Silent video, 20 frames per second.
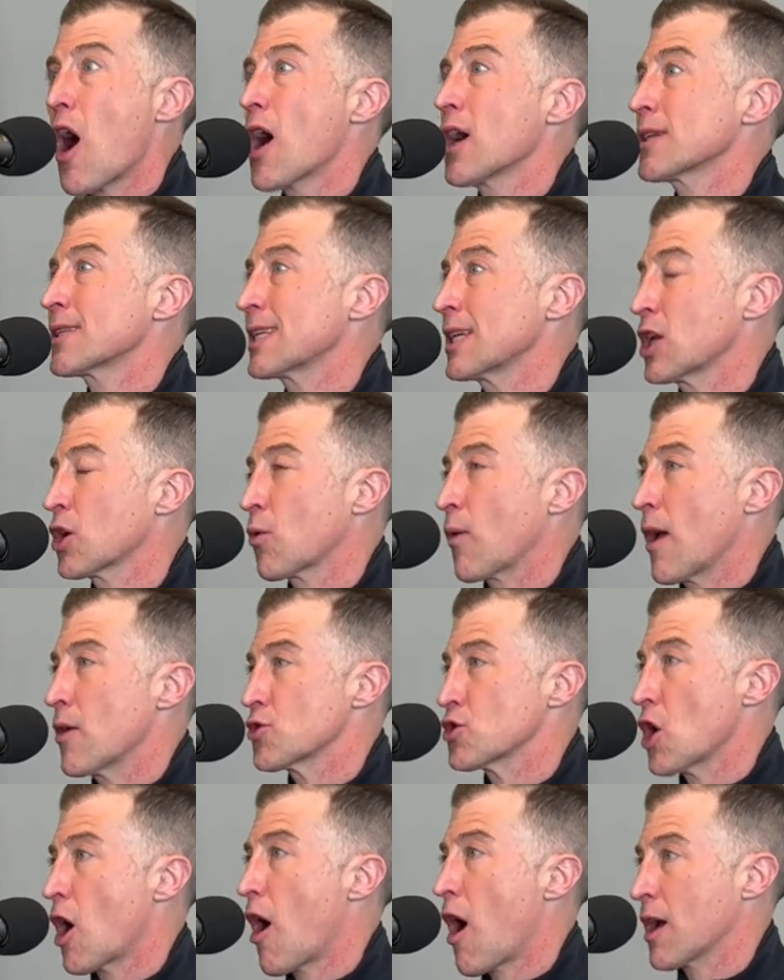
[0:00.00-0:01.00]
sitting
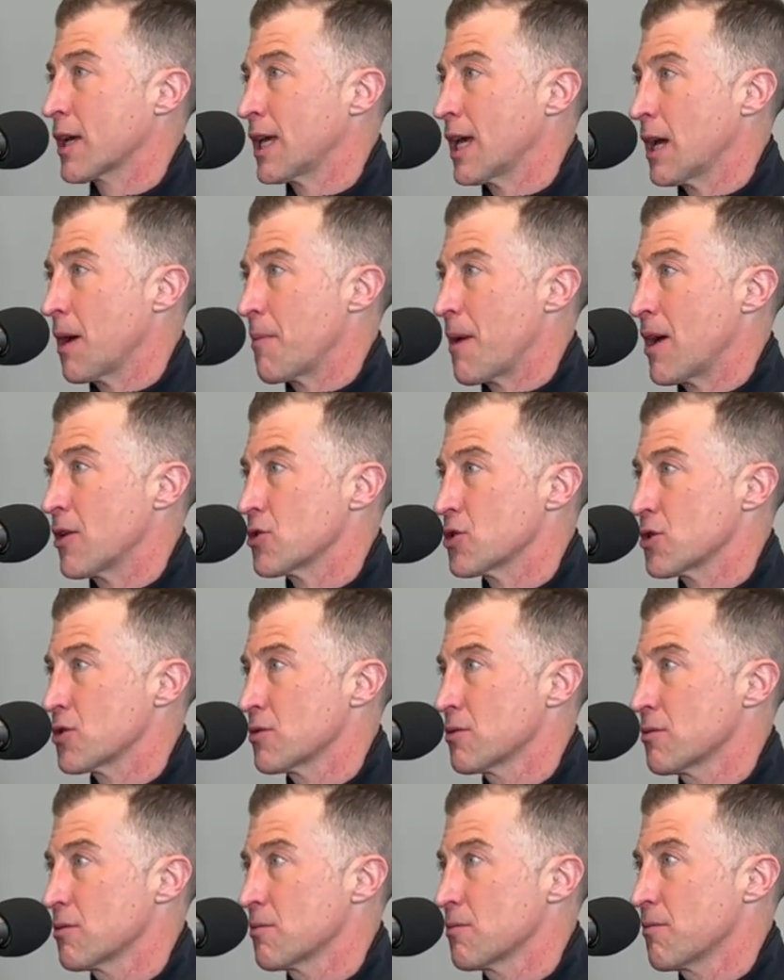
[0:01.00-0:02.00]
around talking about
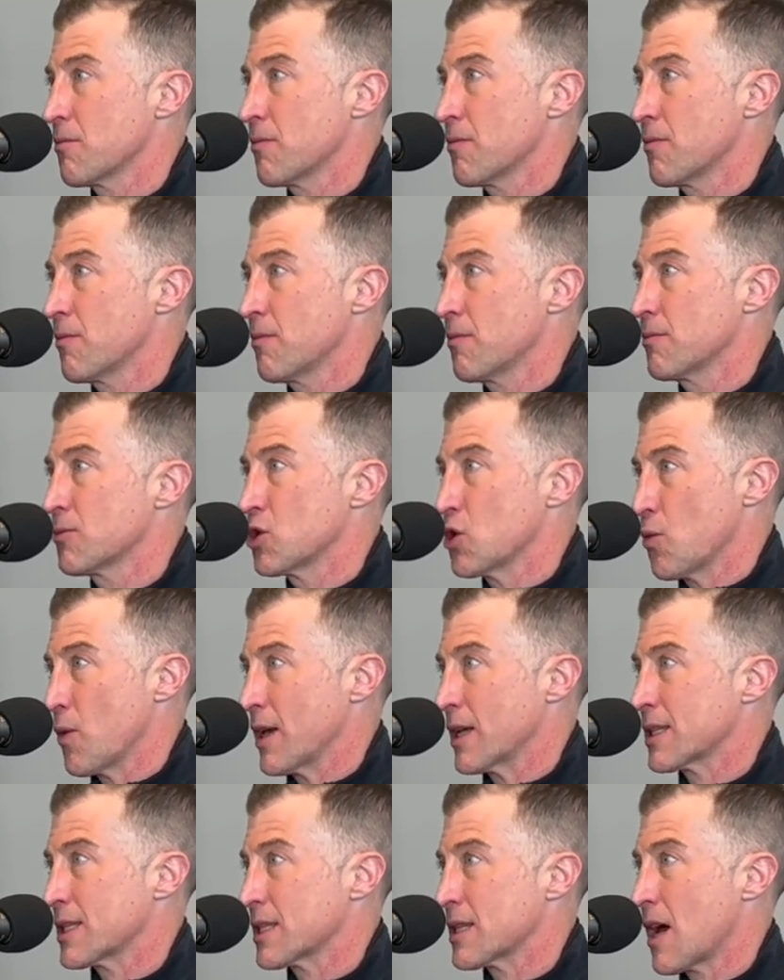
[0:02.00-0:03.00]

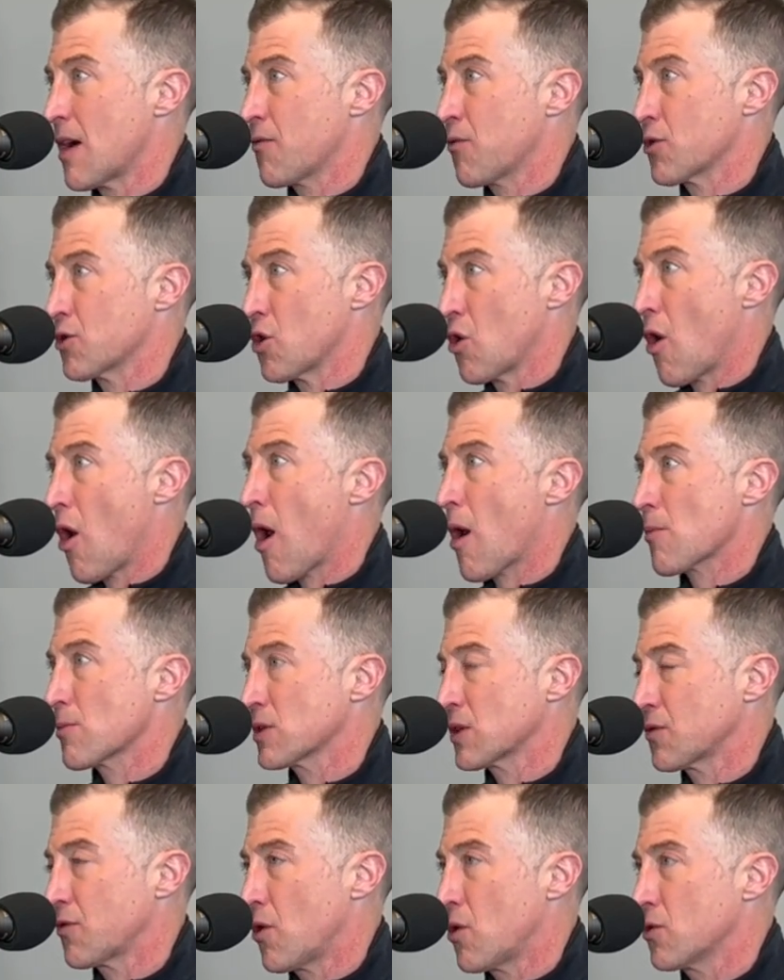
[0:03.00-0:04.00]
doing stuff with your
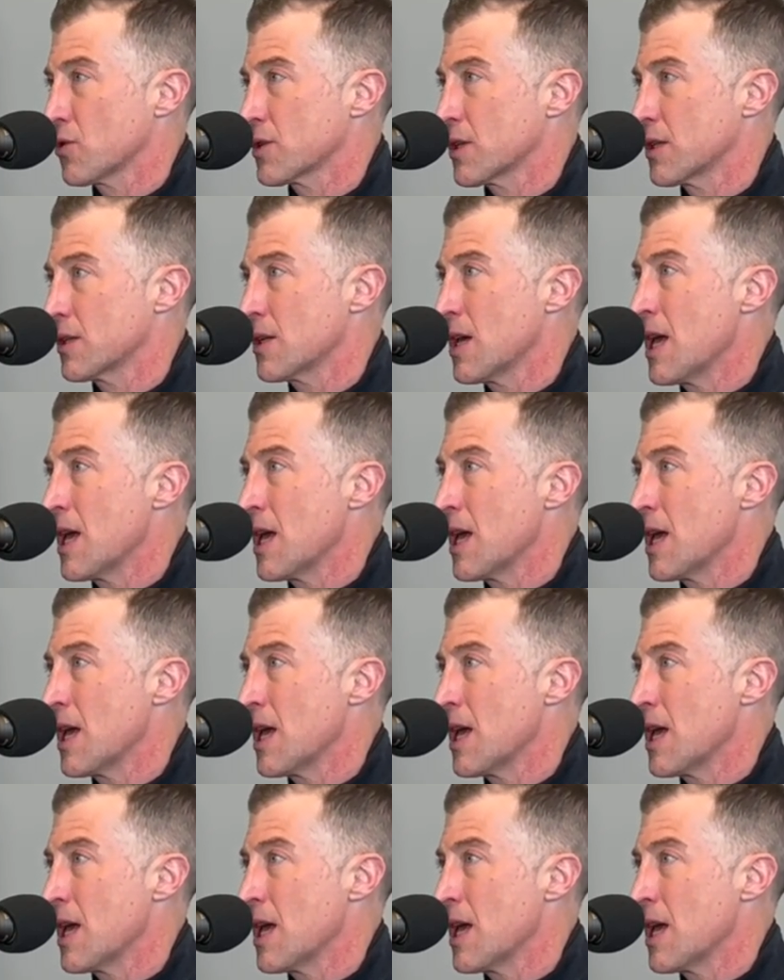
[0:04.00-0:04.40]
arms folded.